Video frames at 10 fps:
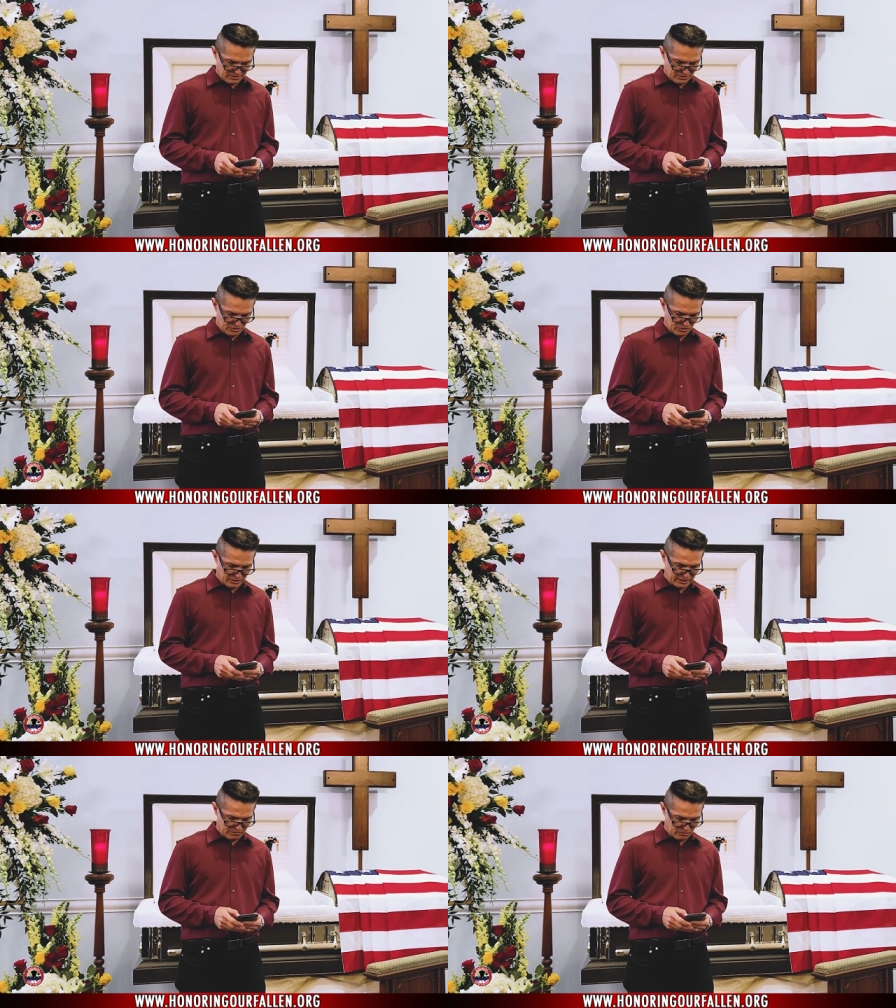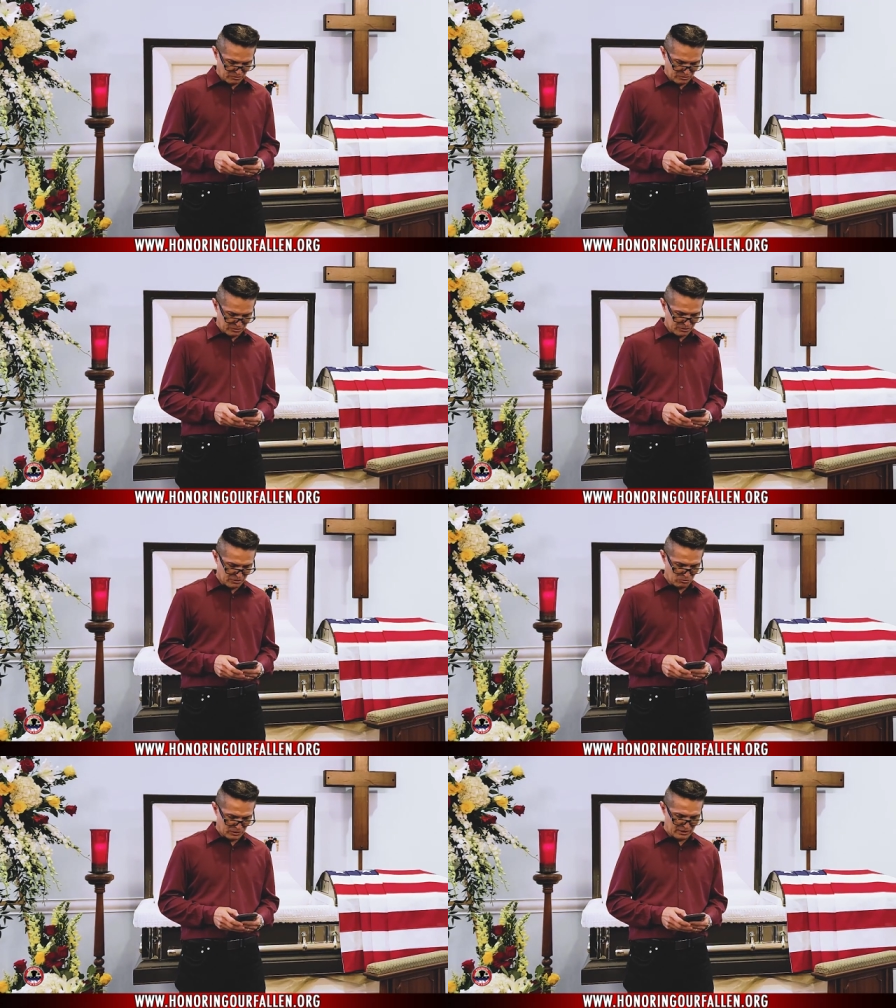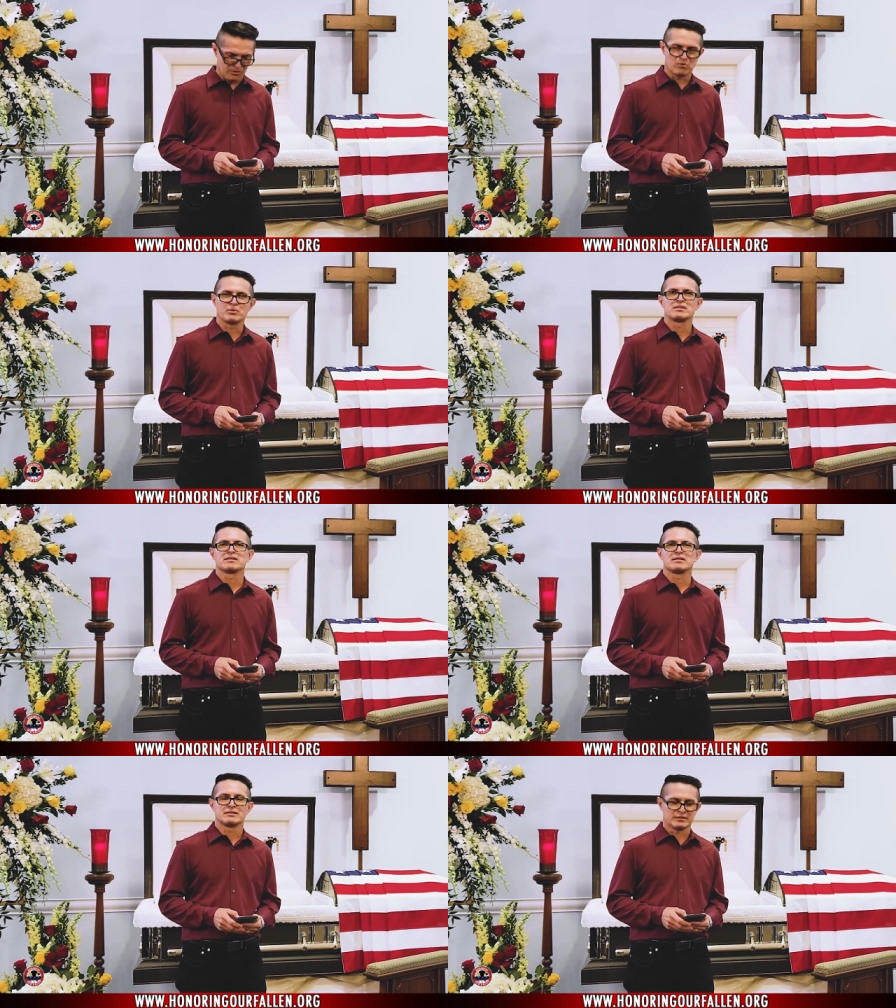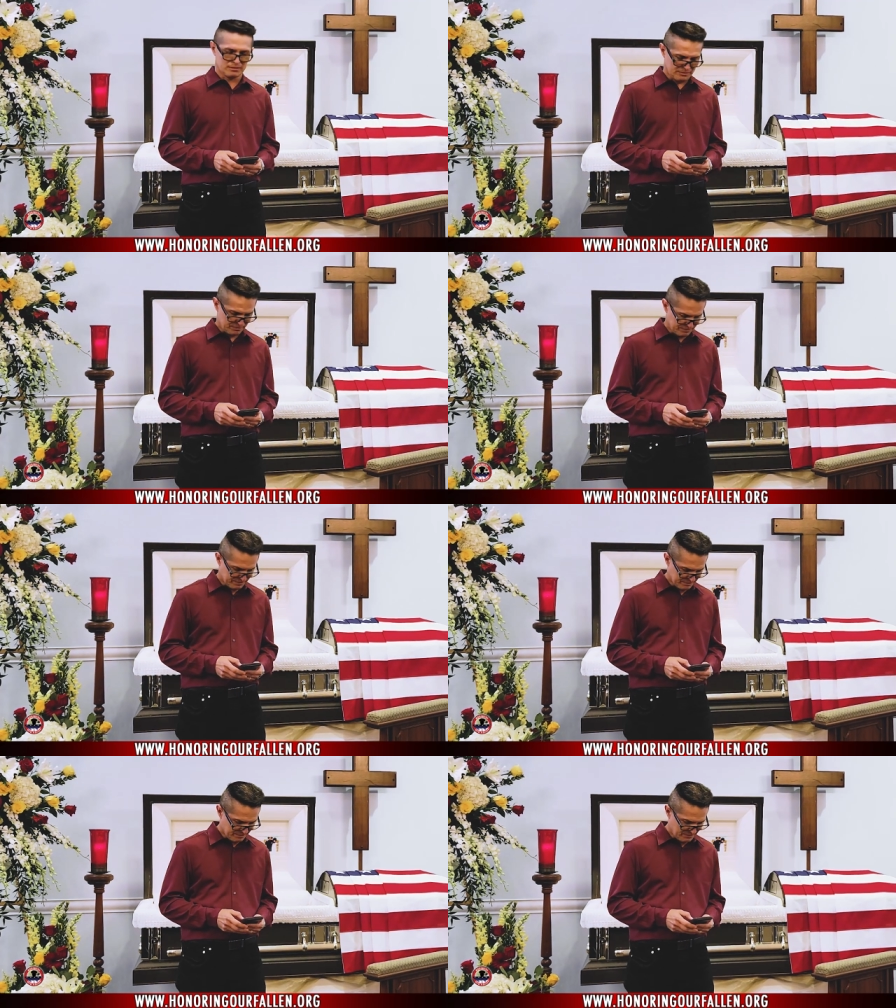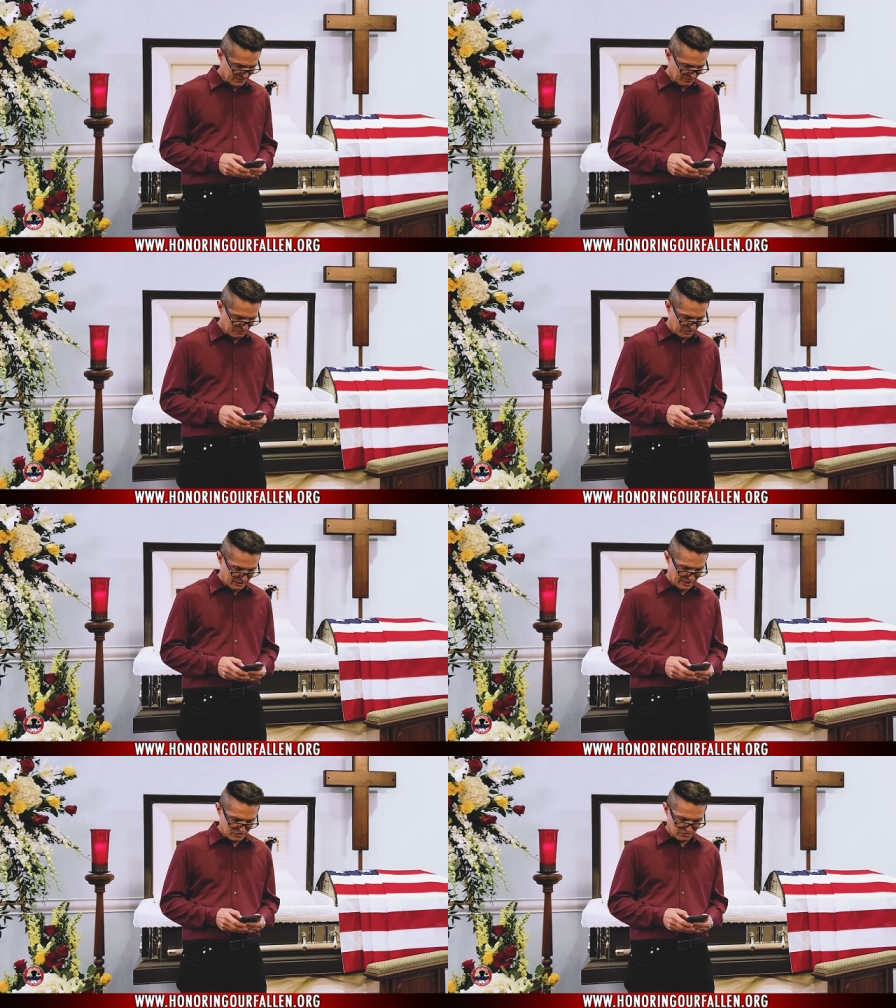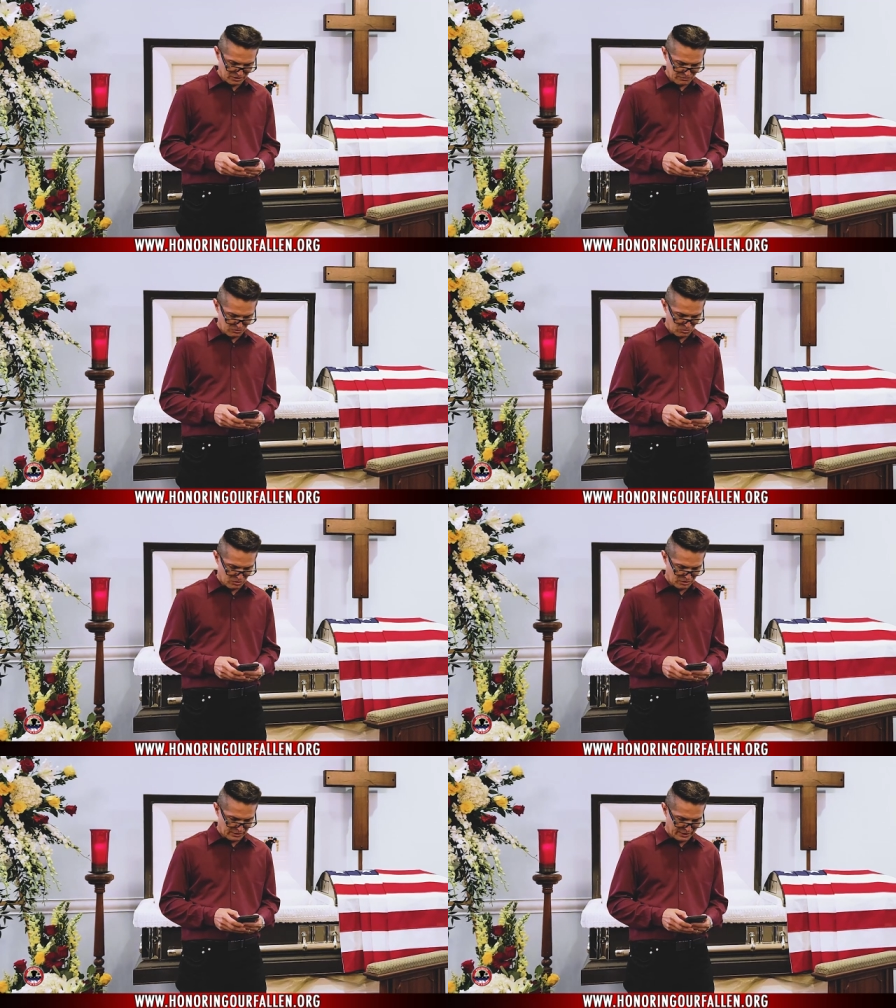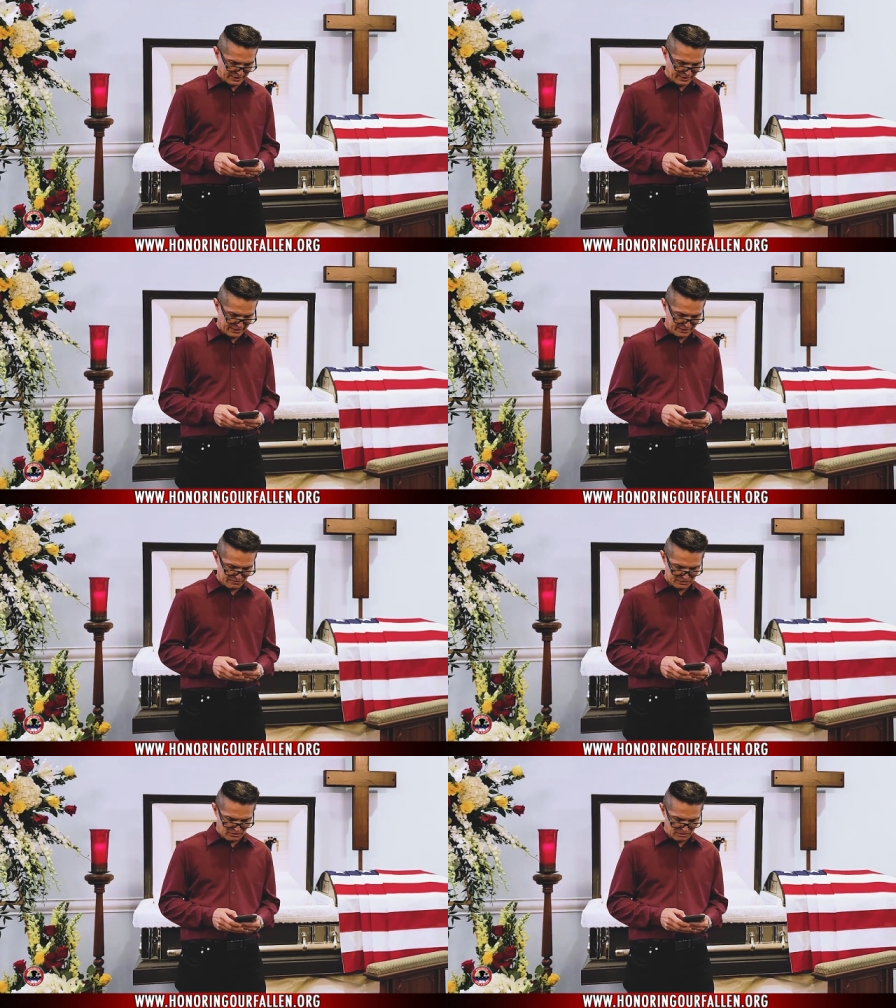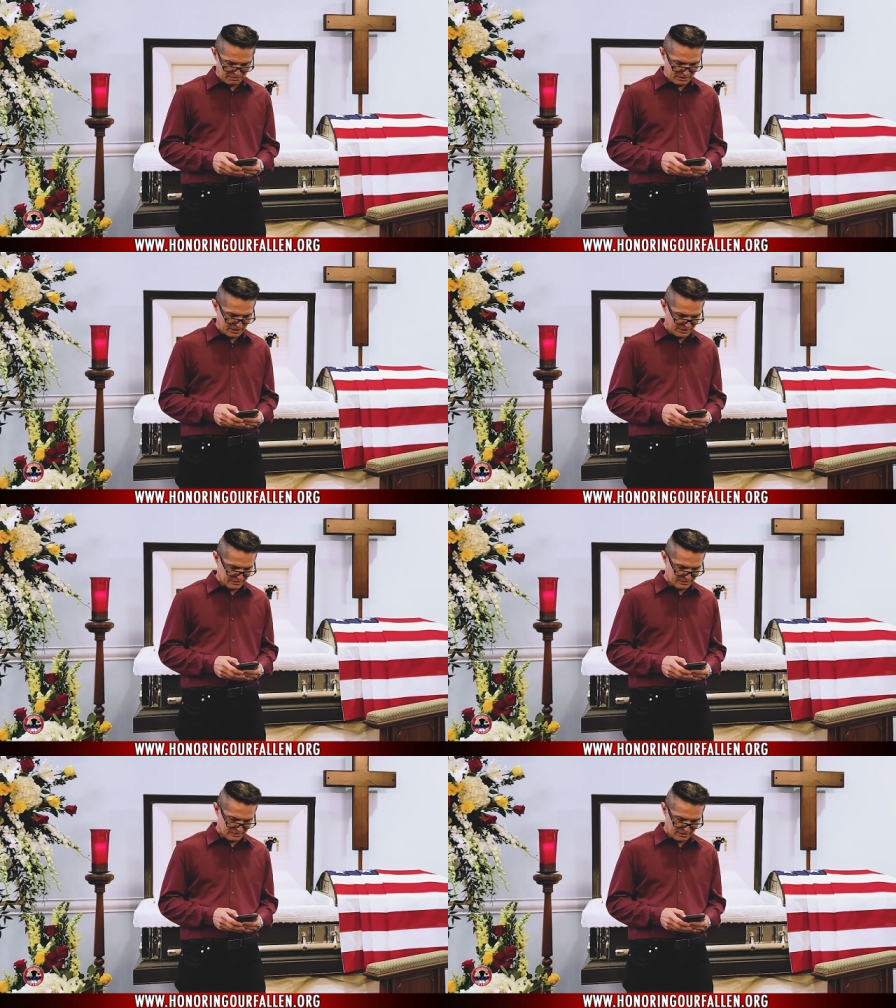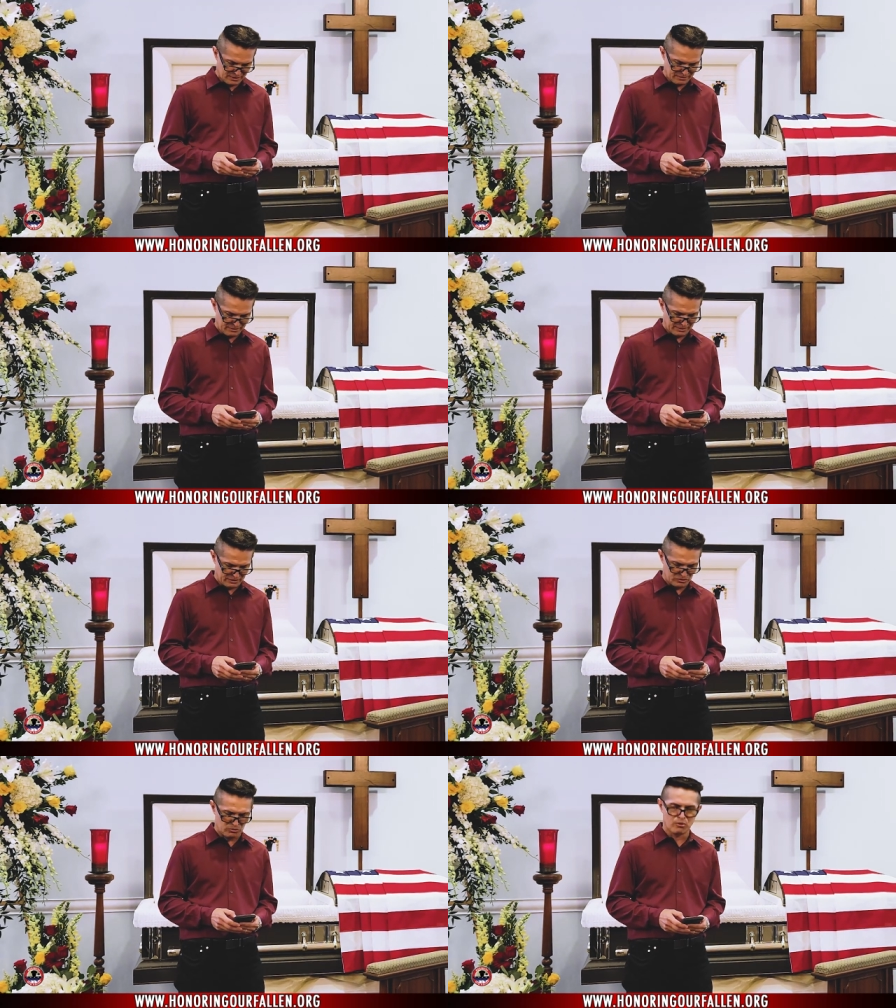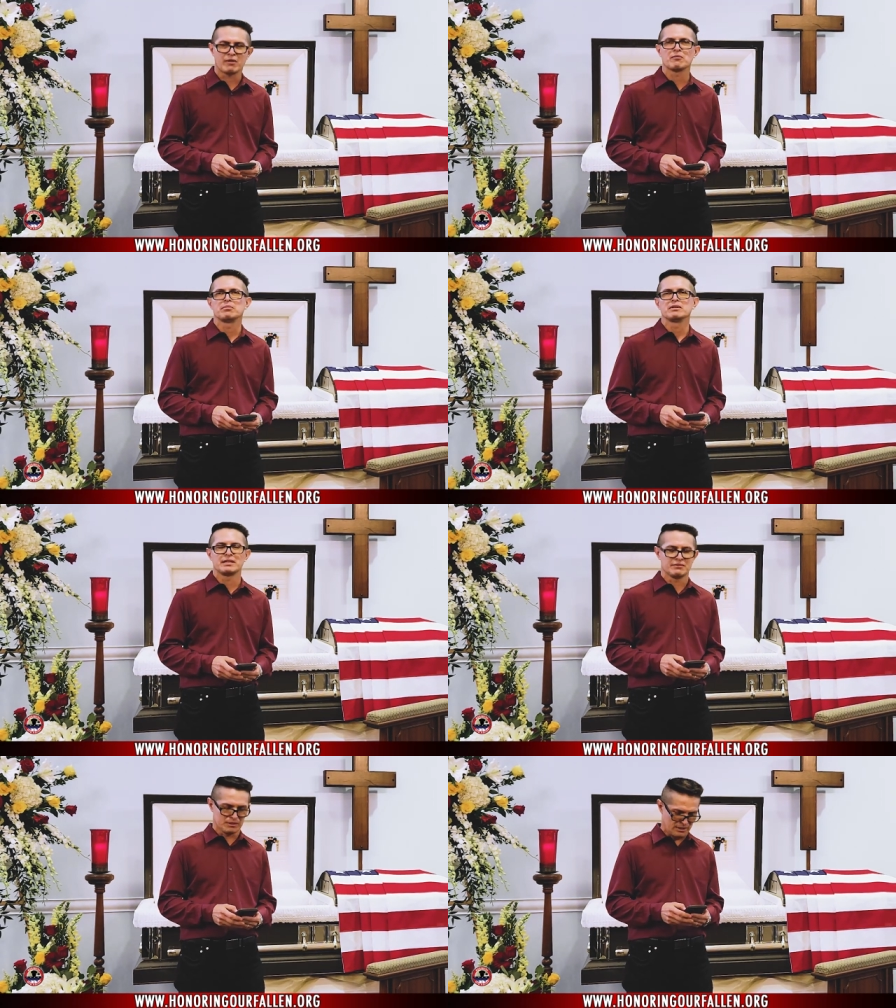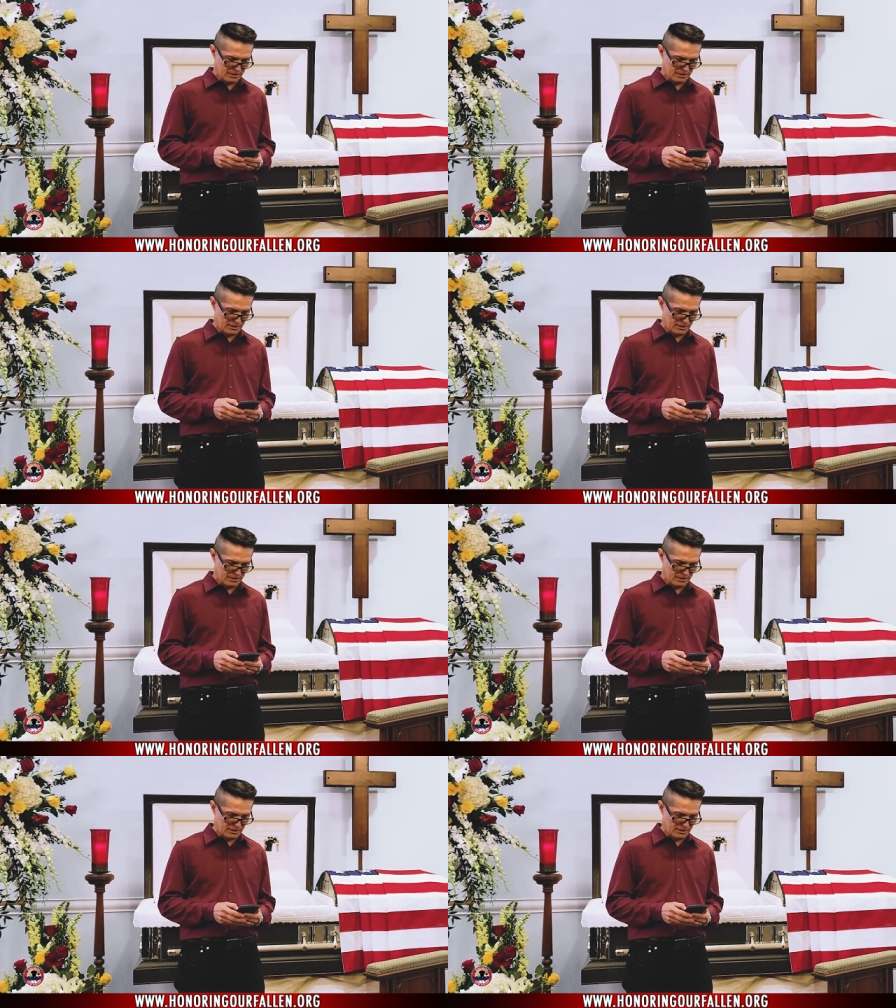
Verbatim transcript: there's only there's only one other reason. For God so loved the world that he gave his only begotten Son, mm-hmm. that whoever believes in